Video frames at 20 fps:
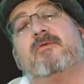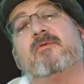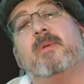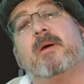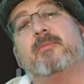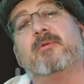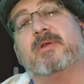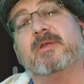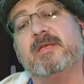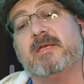
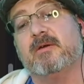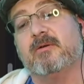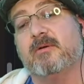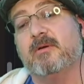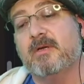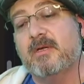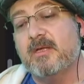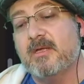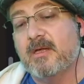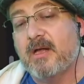Remember,
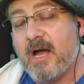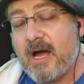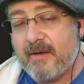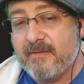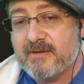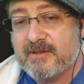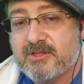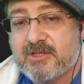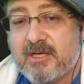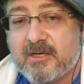here on
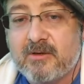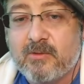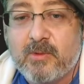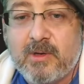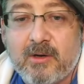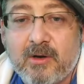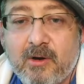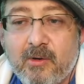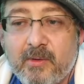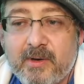this channel, we
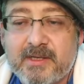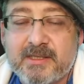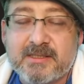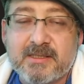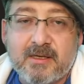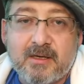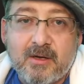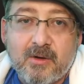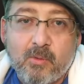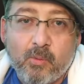are always
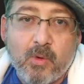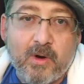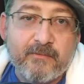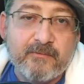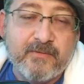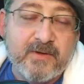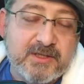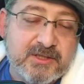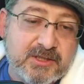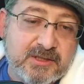one
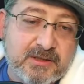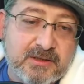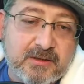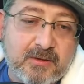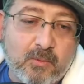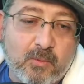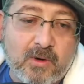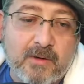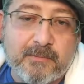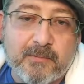vision,
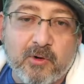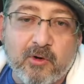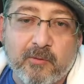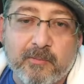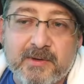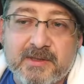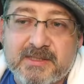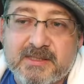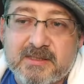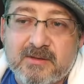one
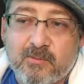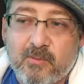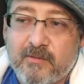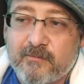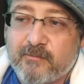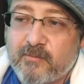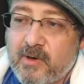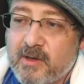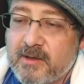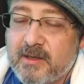purpose,
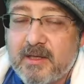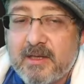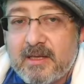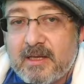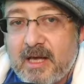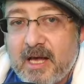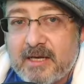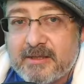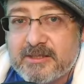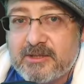one front.
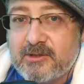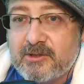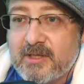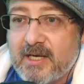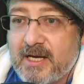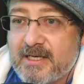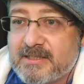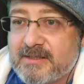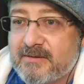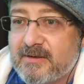I'll see
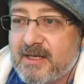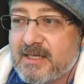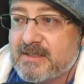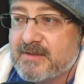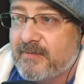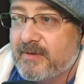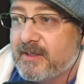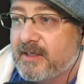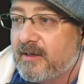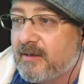you guys in the
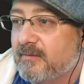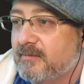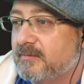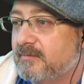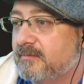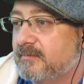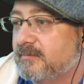next video.